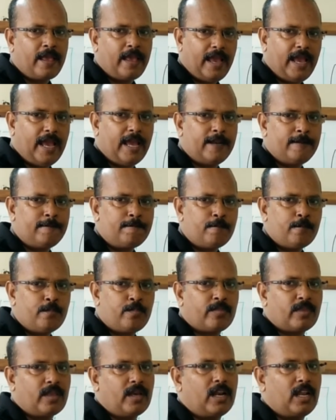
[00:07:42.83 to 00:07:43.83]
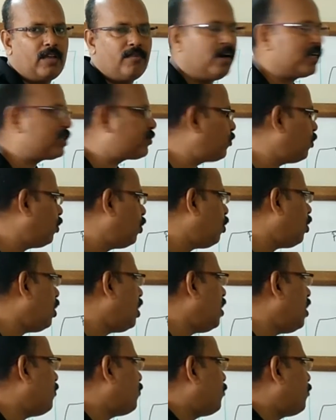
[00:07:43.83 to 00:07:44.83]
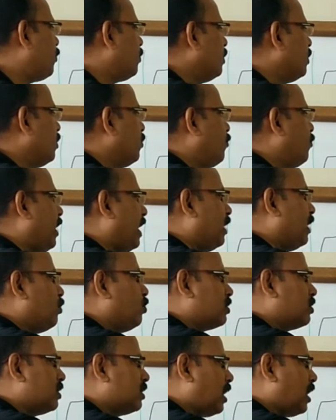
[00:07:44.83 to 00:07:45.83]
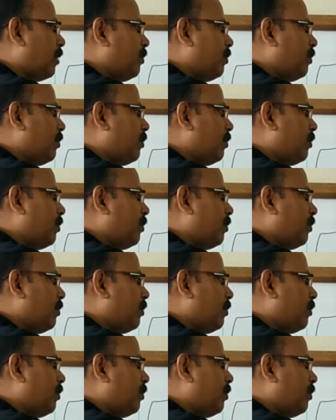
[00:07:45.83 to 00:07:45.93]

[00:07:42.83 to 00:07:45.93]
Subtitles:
and reverse flow of final goods and